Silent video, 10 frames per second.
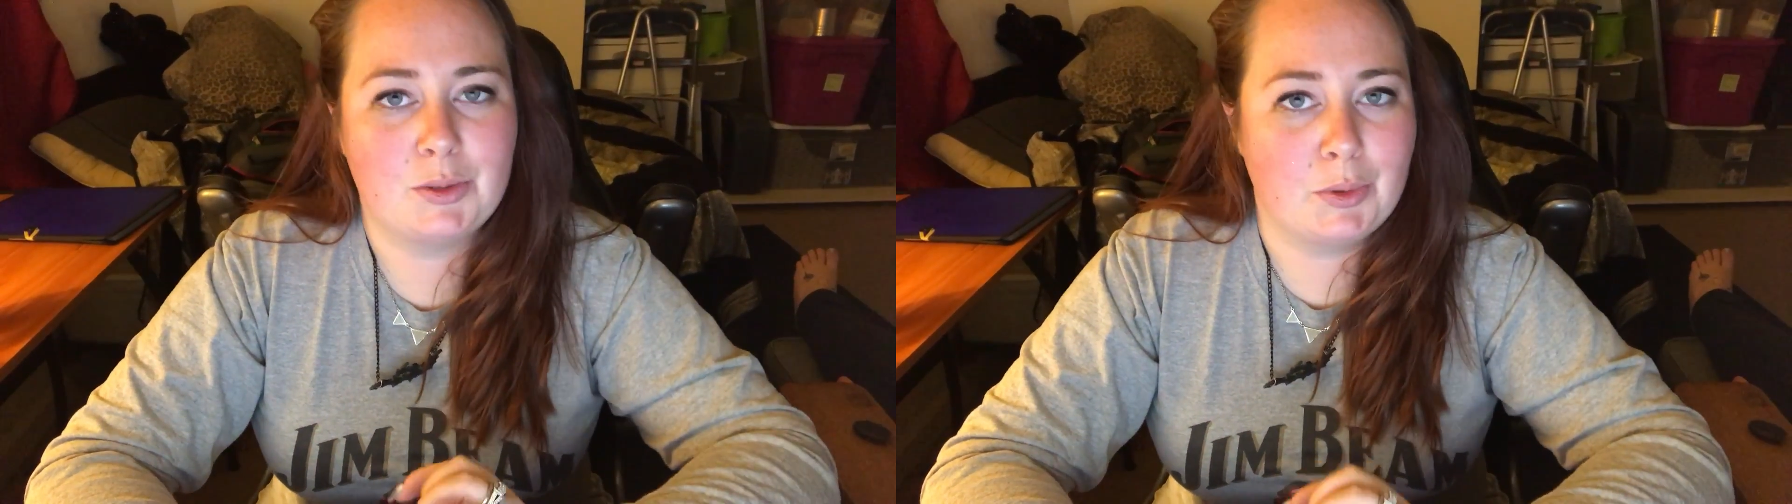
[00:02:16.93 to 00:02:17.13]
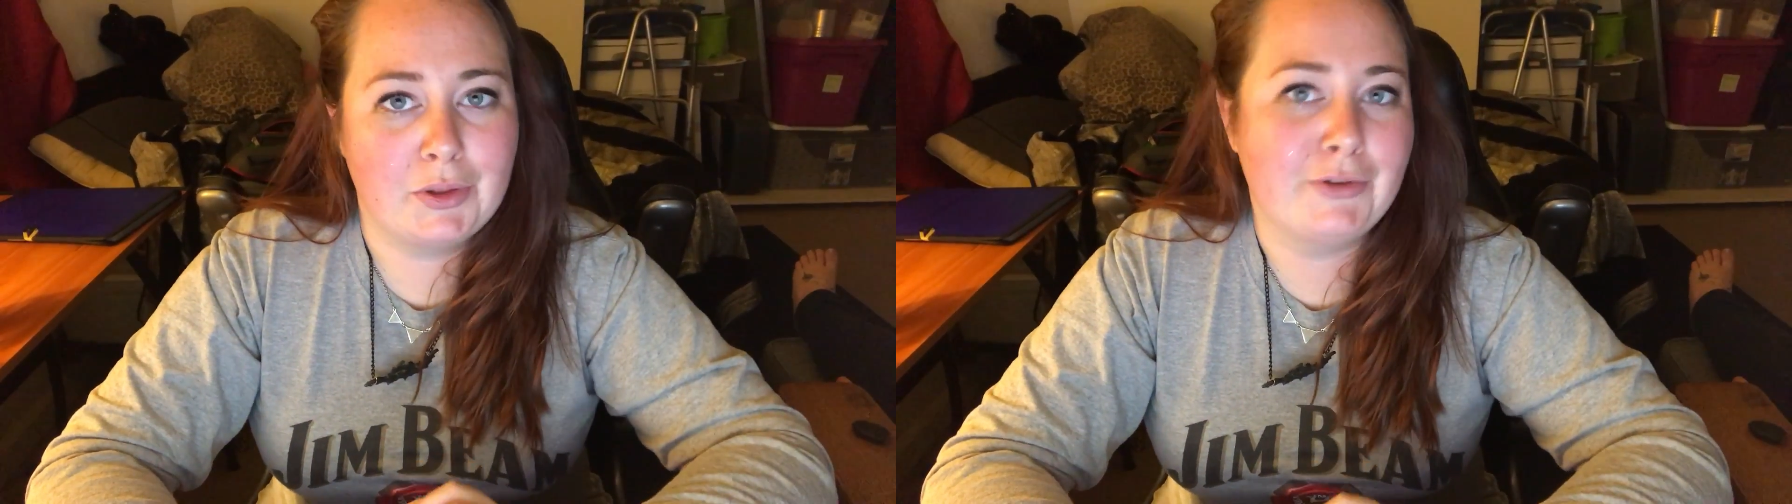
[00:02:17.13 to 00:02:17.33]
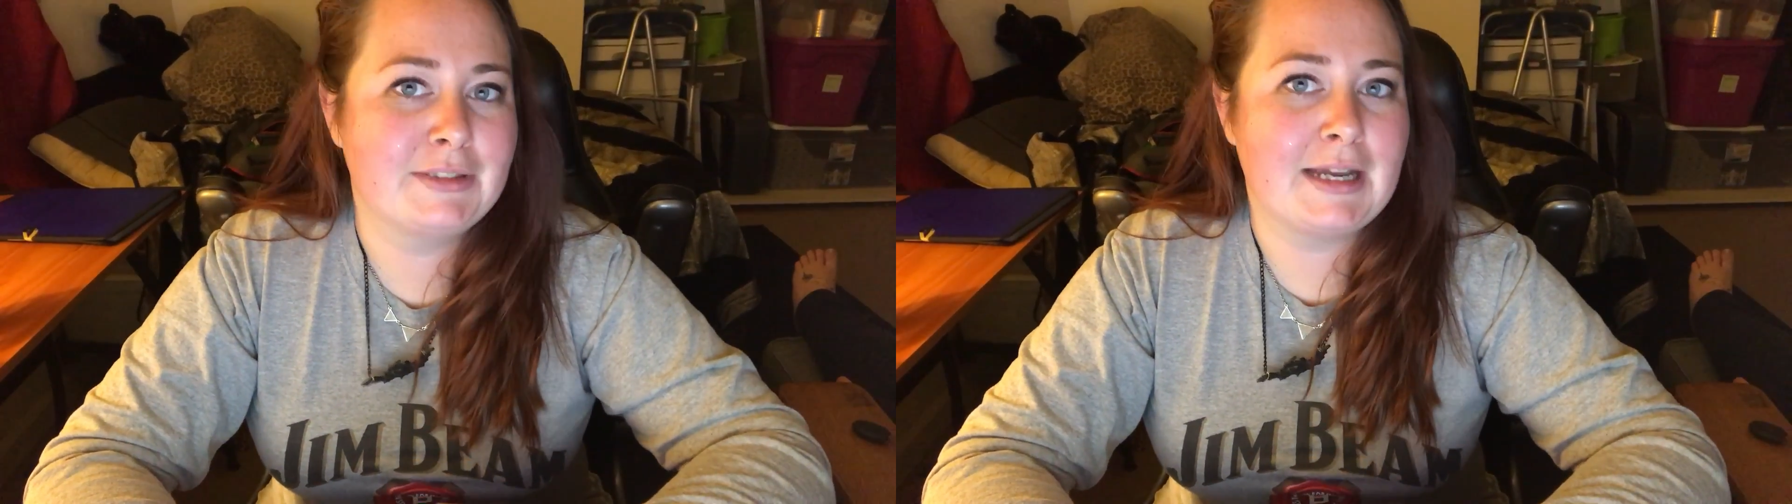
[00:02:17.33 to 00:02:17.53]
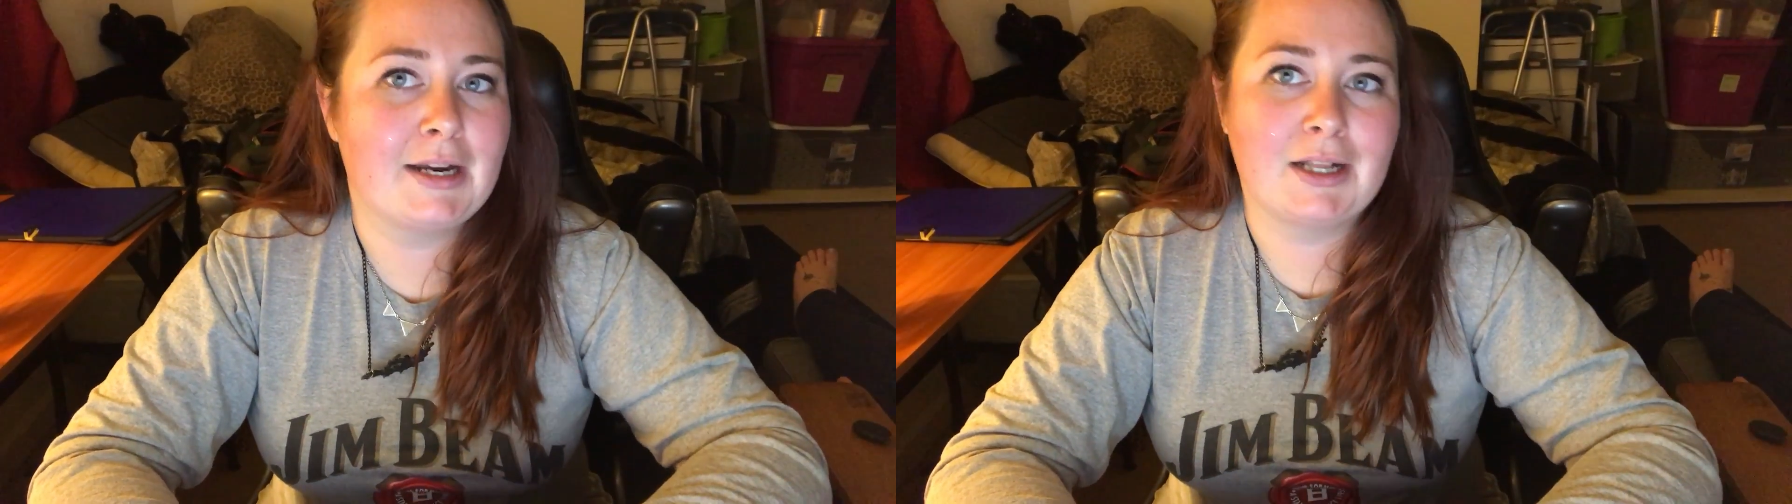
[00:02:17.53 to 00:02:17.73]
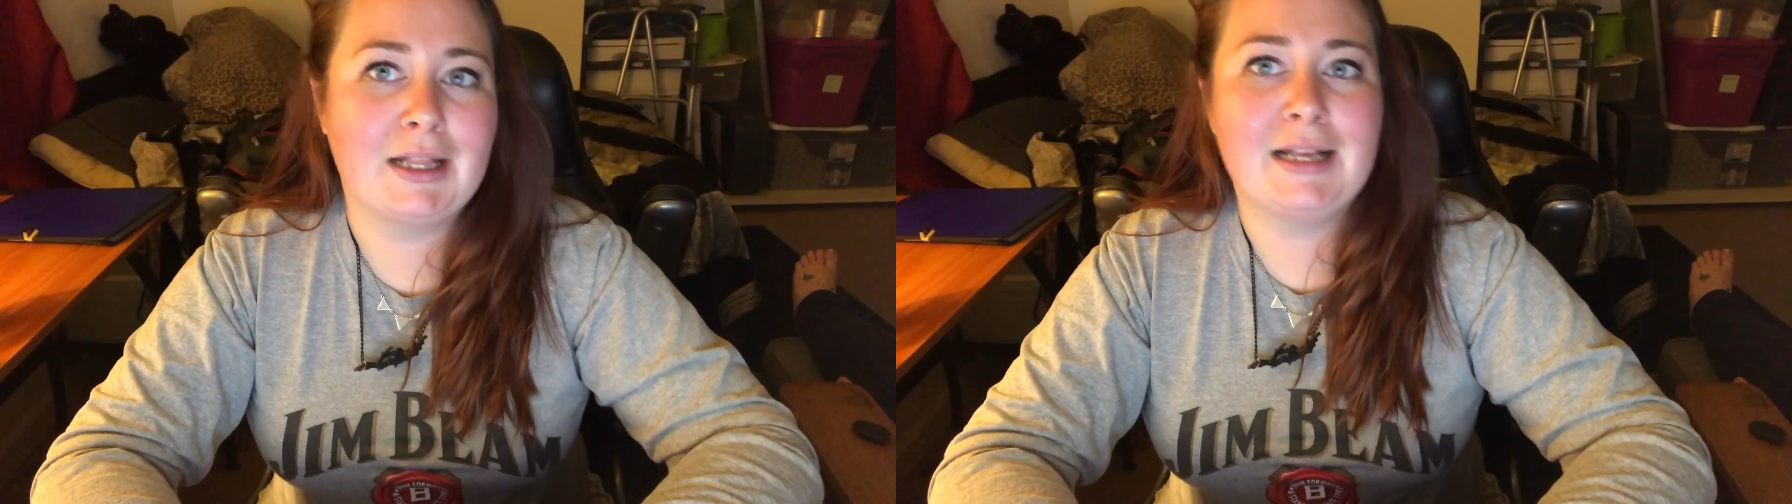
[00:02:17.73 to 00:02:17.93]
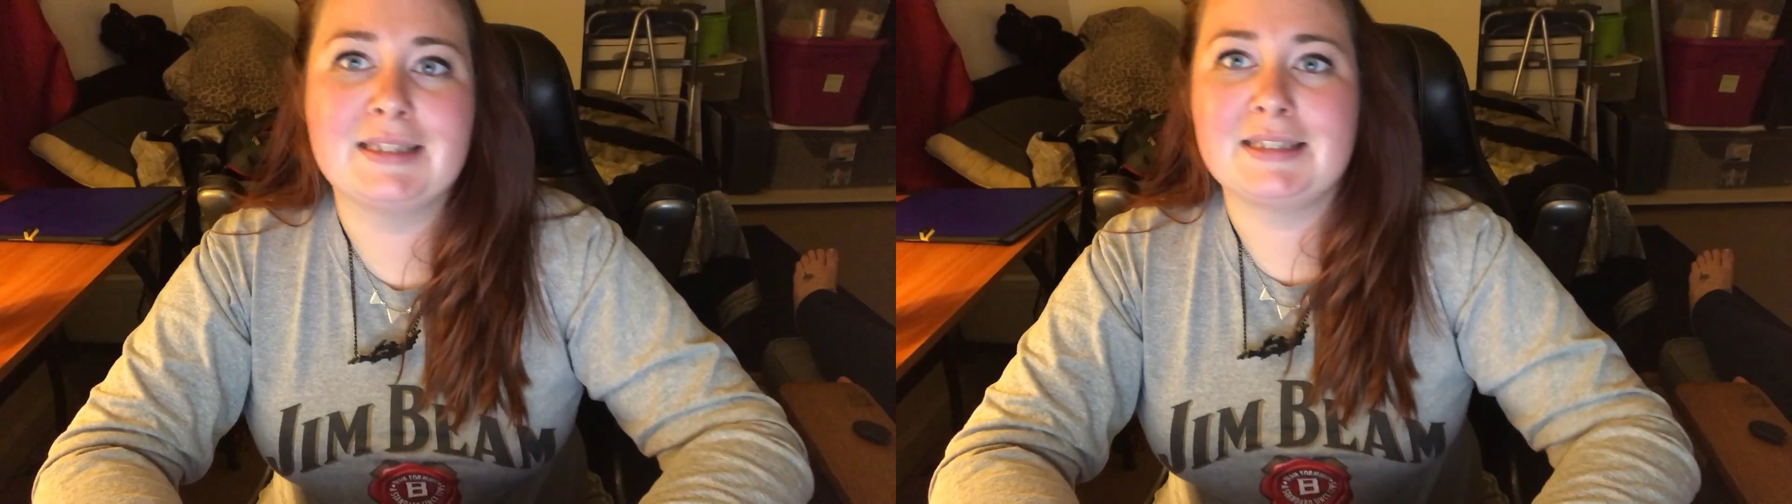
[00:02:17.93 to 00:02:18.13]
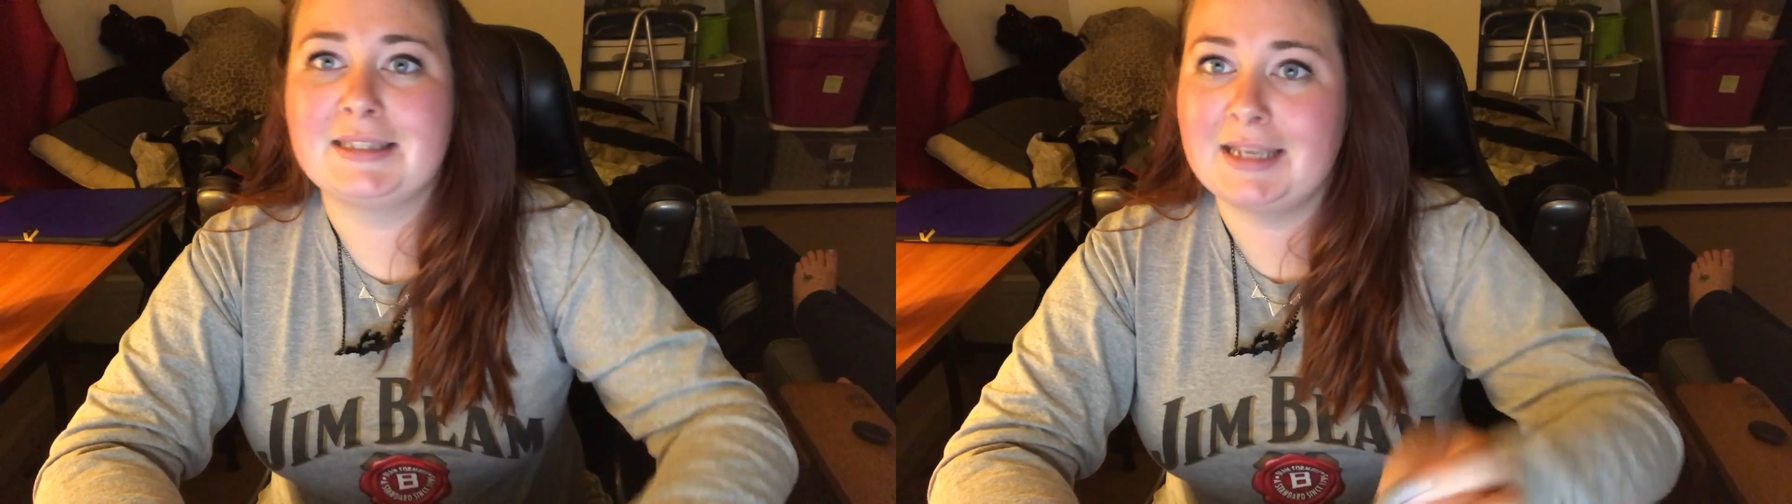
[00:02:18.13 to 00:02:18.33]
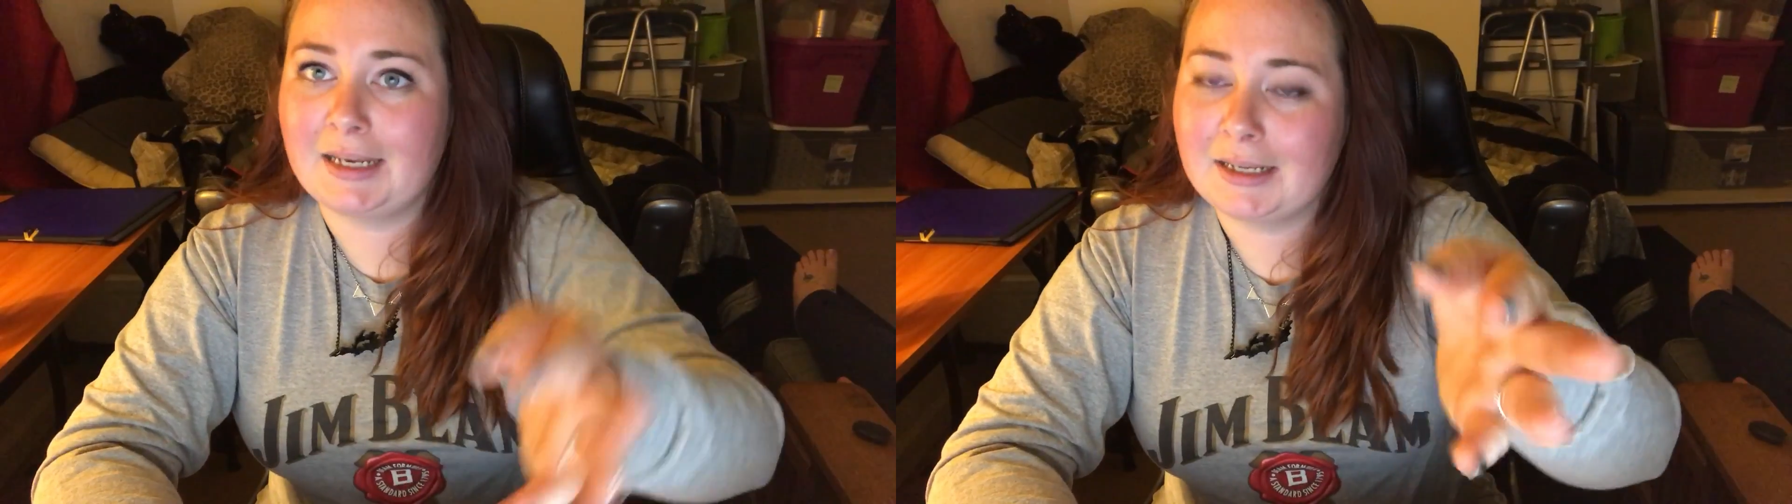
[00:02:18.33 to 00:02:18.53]
through the whole entire class
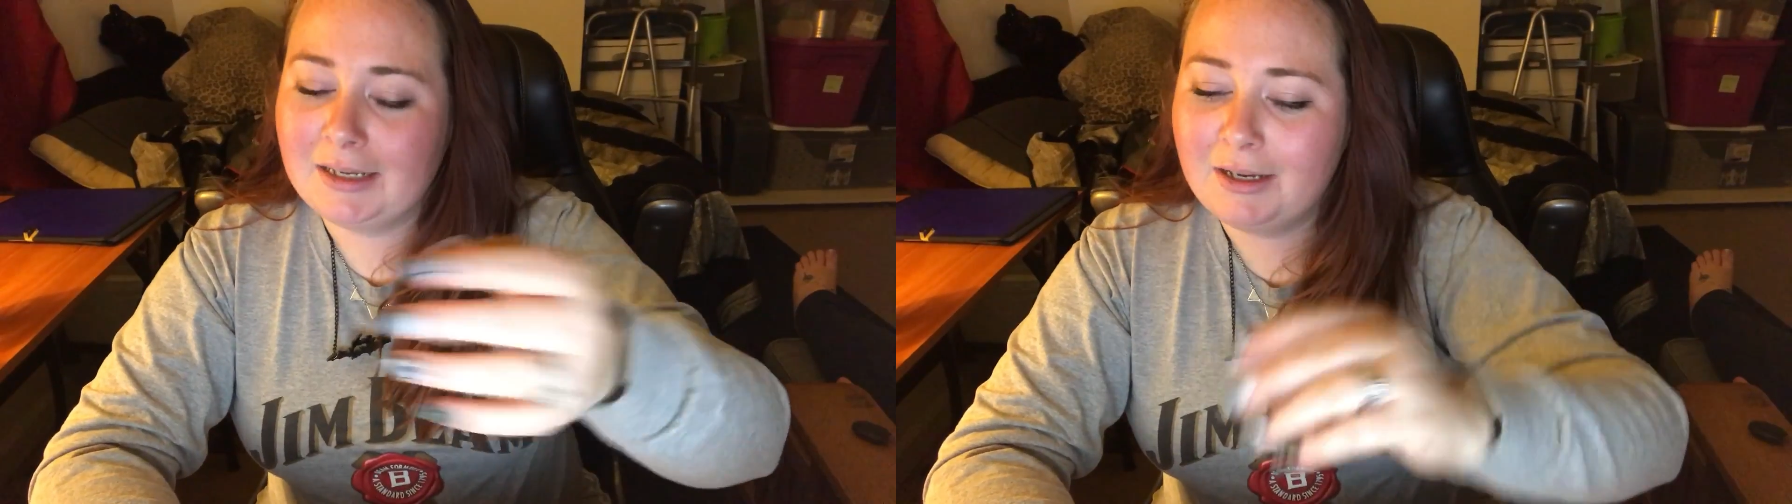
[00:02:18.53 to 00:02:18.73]
and saying,